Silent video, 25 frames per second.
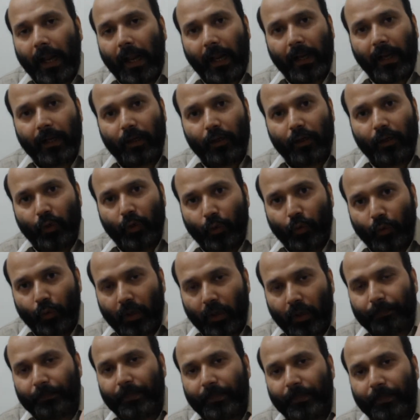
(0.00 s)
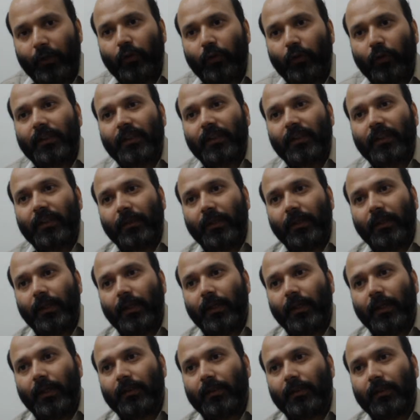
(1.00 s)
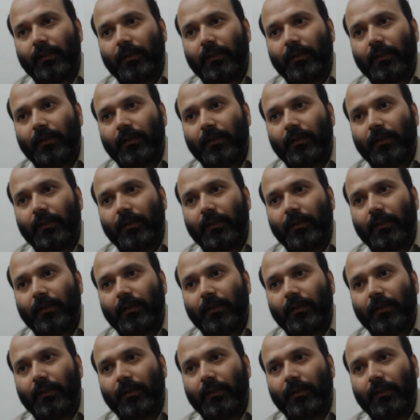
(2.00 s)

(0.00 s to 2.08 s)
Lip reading: and lower Paleolithic period